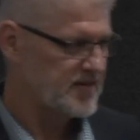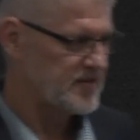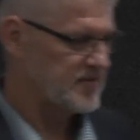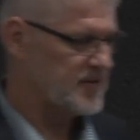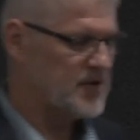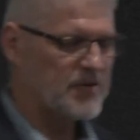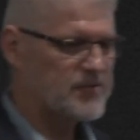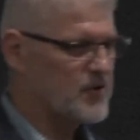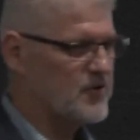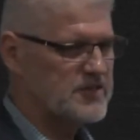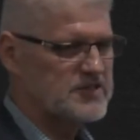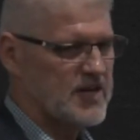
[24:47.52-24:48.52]
We don't
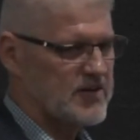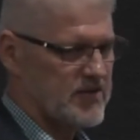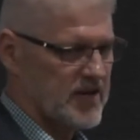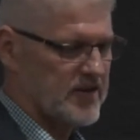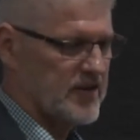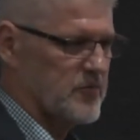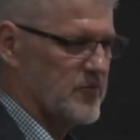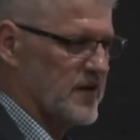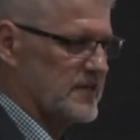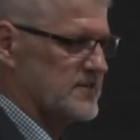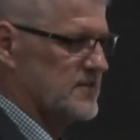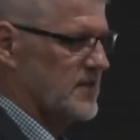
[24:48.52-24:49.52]
throw each other under the
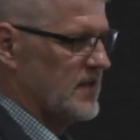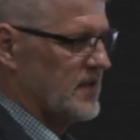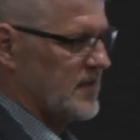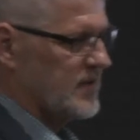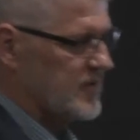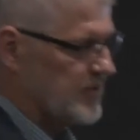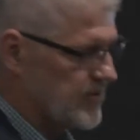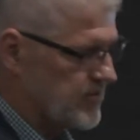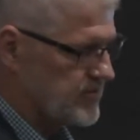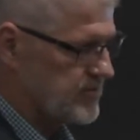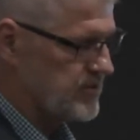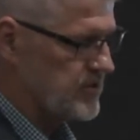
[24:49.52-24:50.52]
bus.
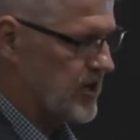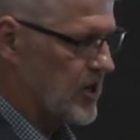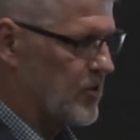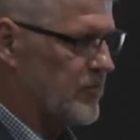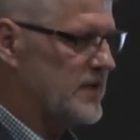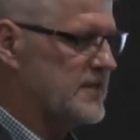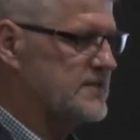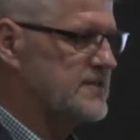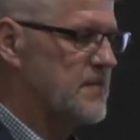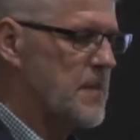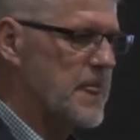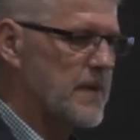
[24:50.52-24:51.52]
You always
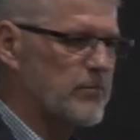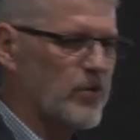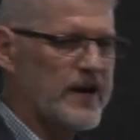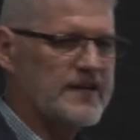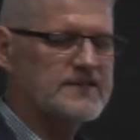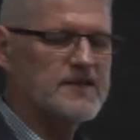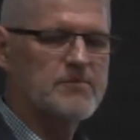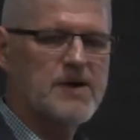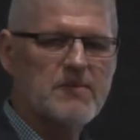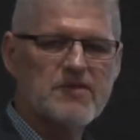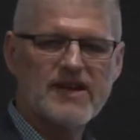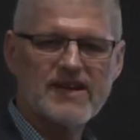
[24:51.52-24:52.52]
praise in
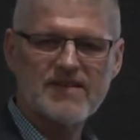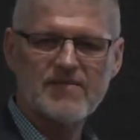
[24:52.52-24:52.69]
public